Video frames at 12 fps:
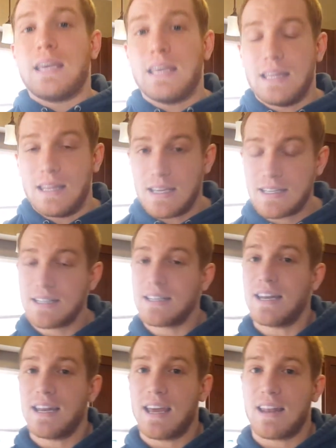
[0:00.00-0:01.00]
this is
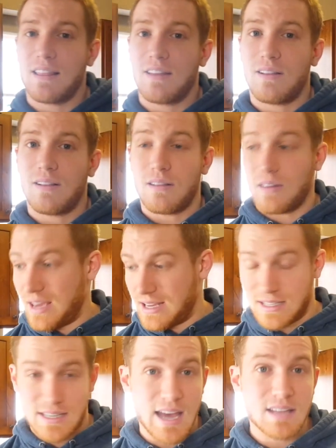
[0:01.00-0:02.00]
going to get a little
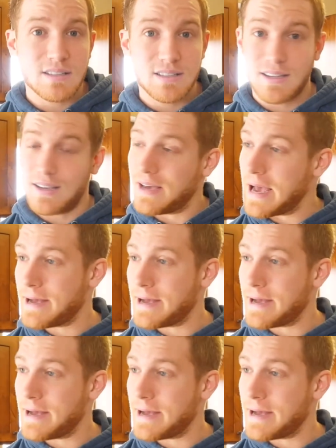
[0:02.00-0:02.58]
intense.